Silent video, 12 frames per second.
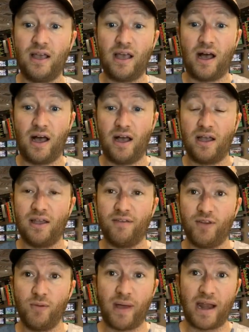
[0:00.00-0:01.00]
If
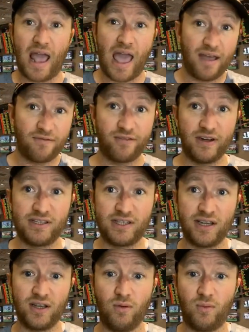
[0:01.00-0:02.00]
you bet every
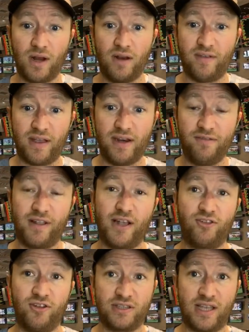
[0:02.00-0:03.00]
single one of Andy
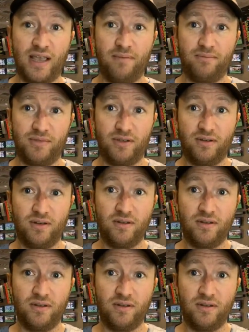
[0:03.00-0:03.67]
Fletcher's games